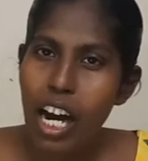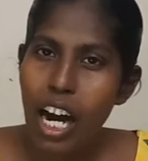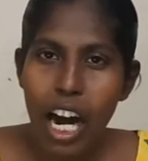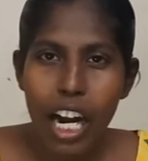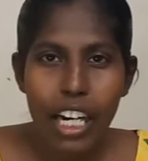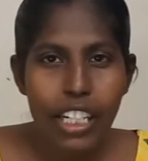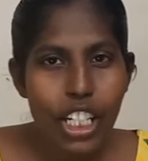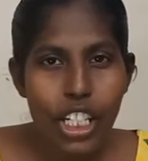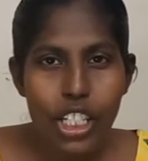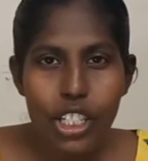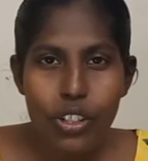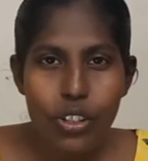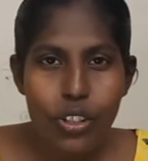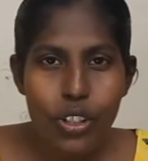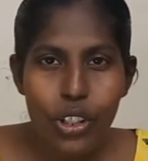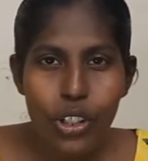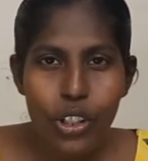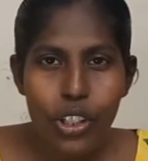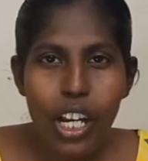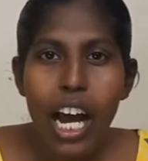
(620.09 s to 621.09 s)

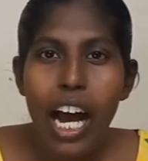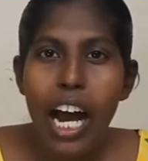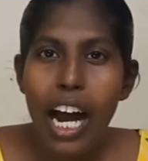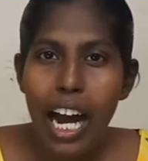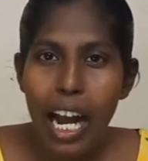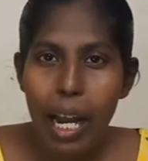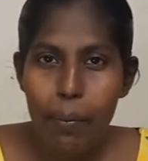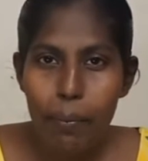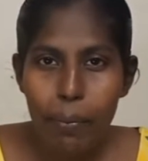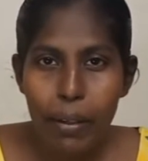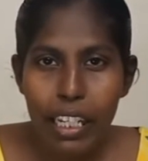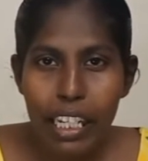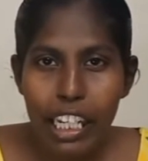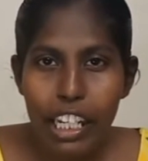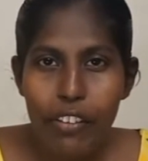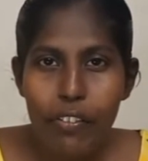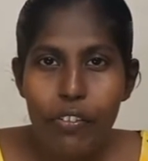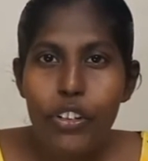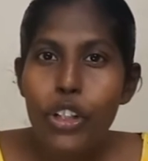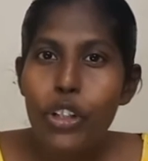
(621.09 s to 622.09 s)
Understood? I
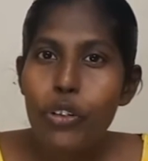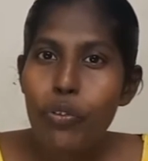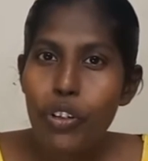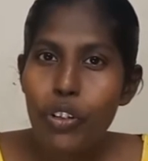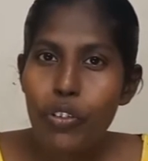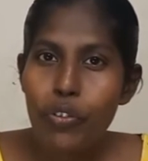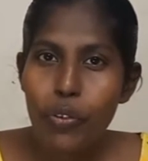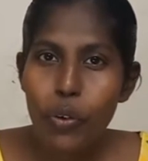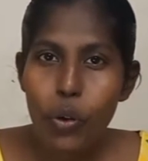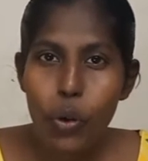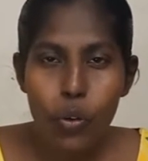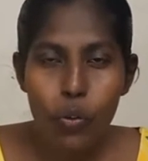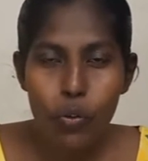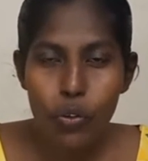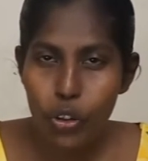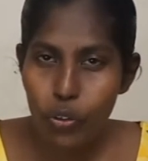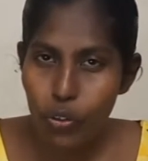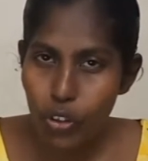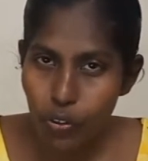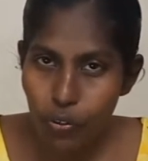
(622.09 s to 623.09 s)
believe you
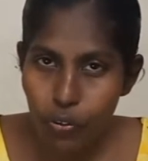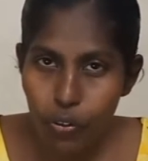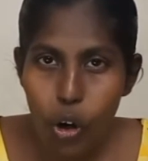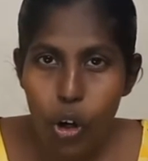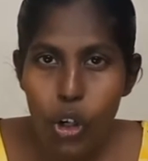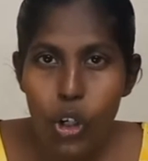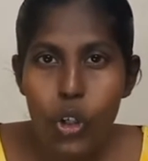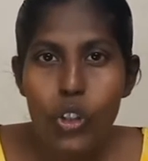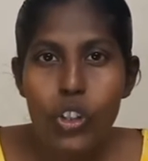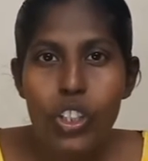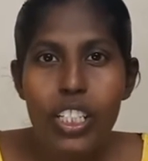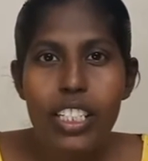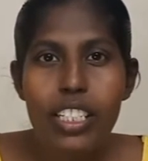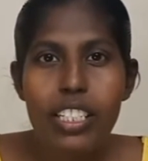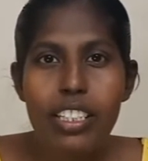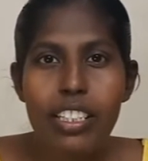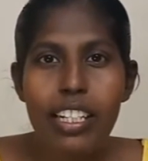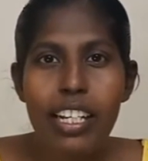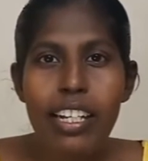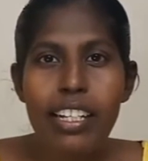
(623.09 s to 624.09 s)
will follow these
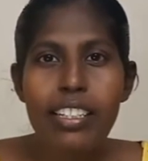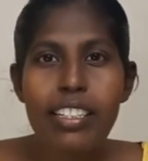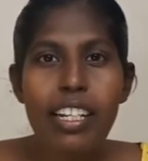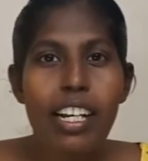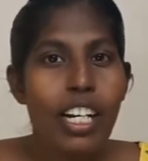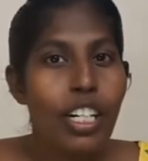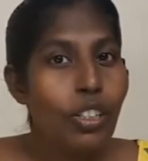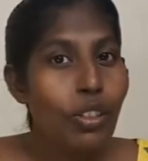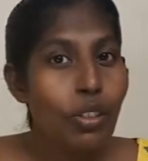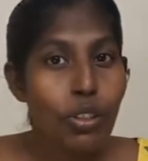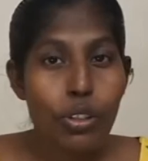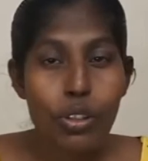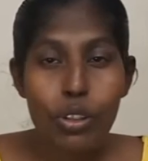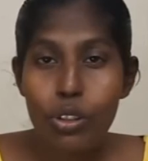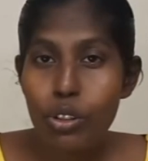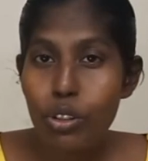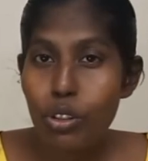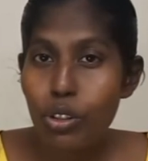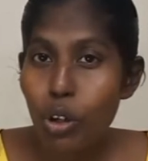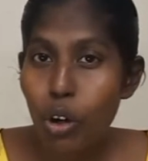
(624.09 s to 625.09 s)
things. You
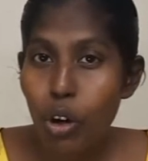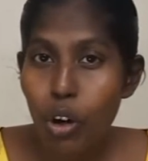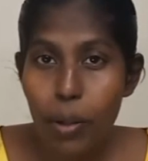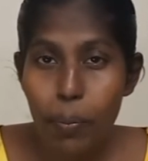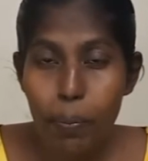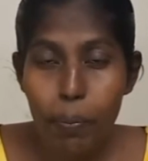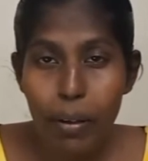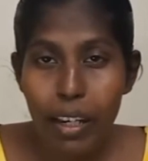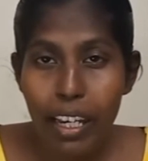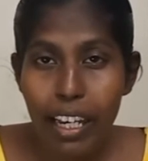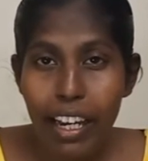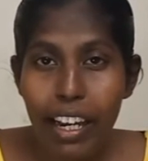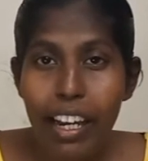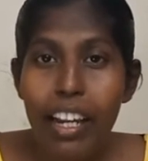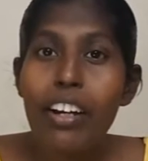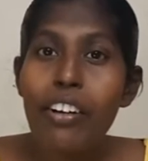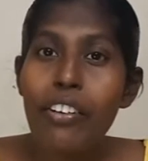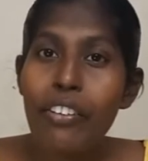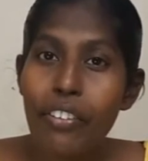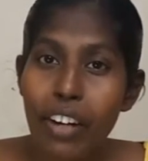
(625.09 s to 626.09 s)
should not play
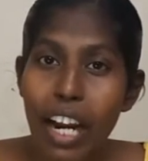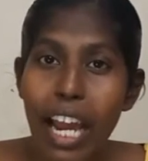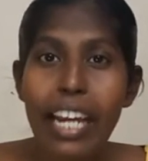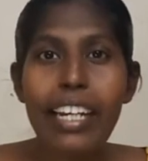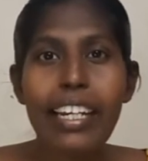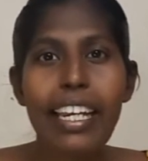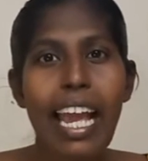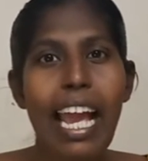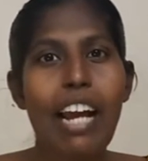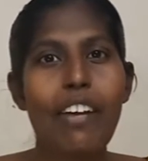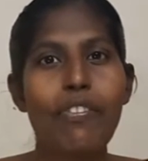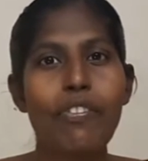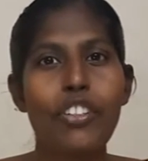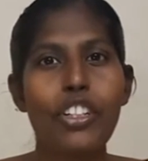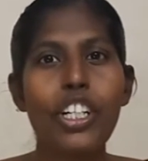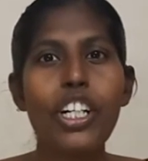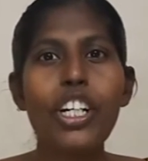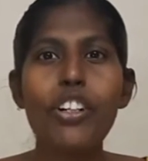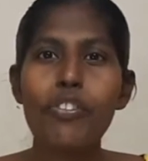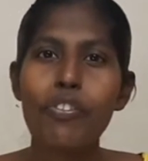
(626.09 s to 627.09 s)
right
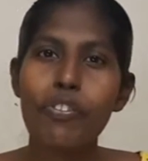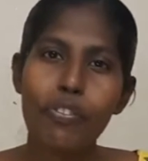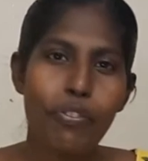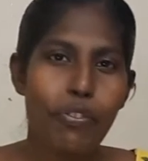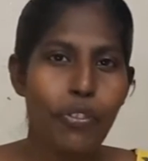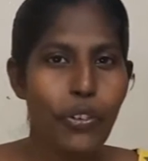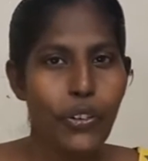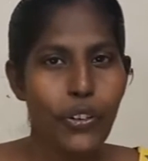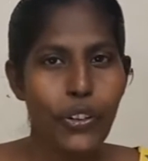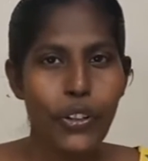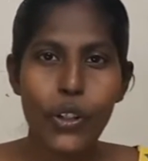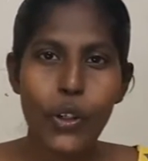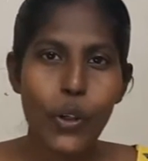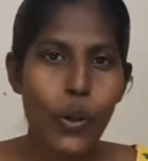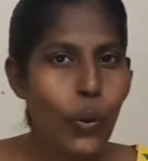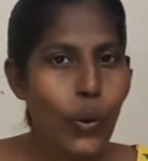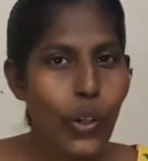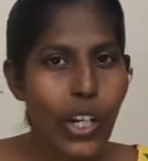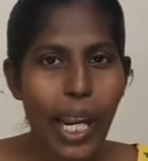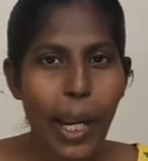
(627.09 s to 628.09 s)
after food.
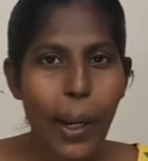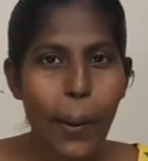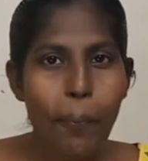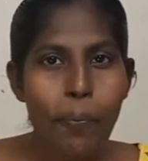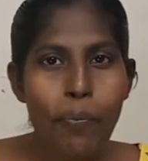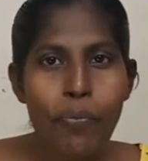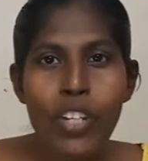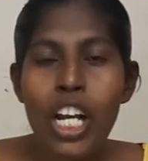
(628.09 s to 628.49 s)
Okay?